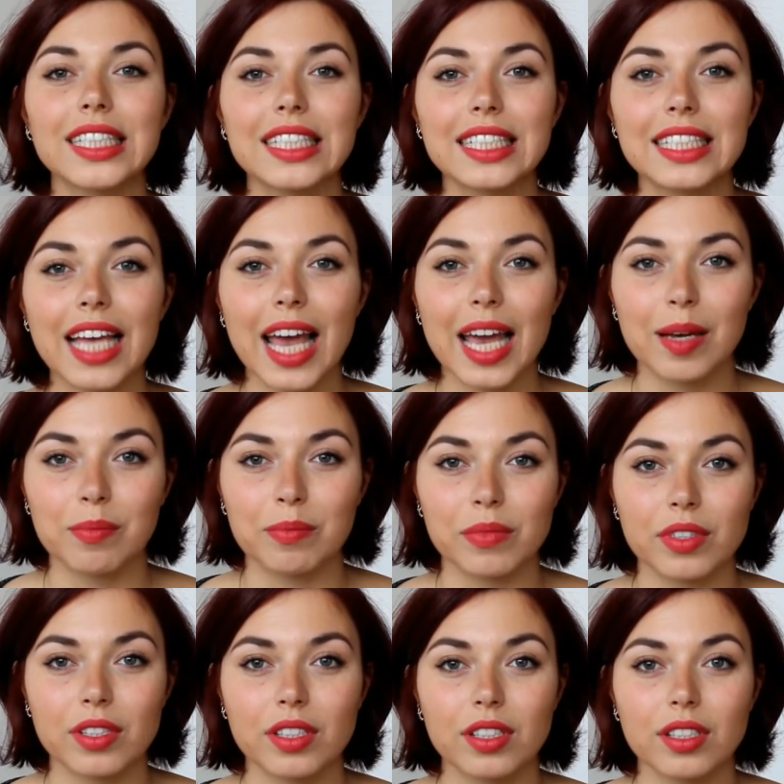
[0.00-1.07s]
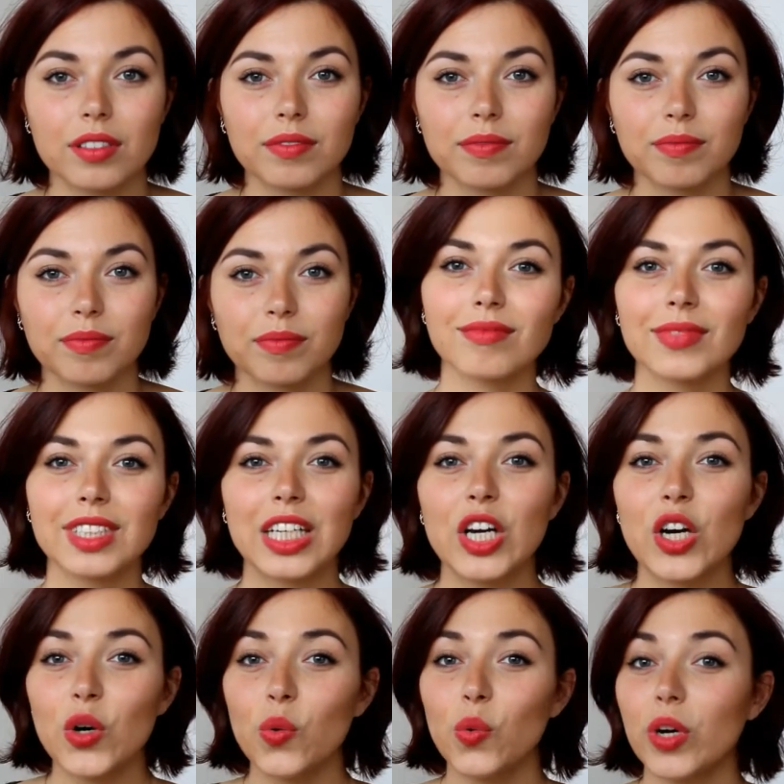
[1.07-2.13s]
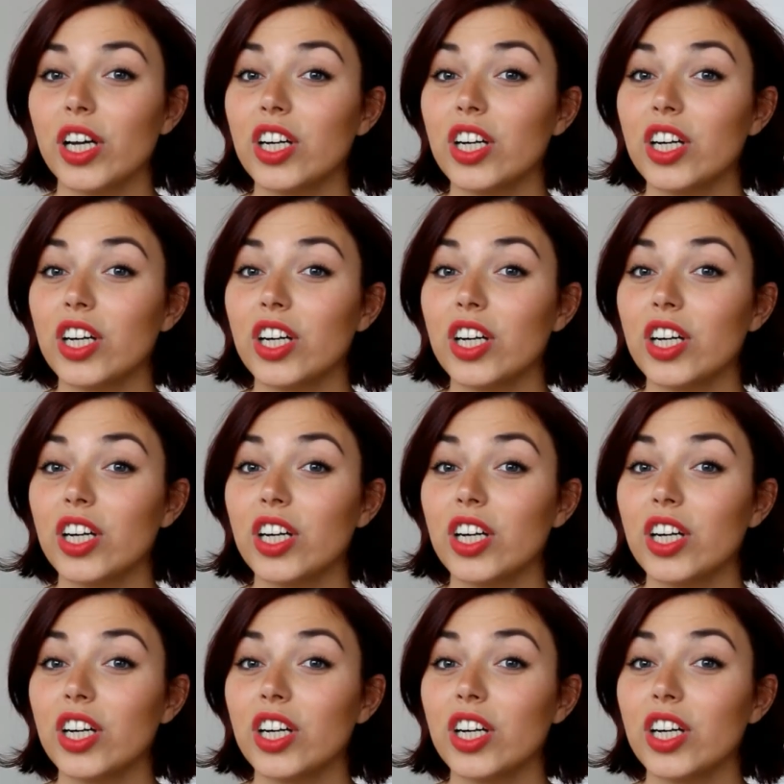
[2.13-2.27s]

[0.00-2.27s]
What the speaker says: Thames. We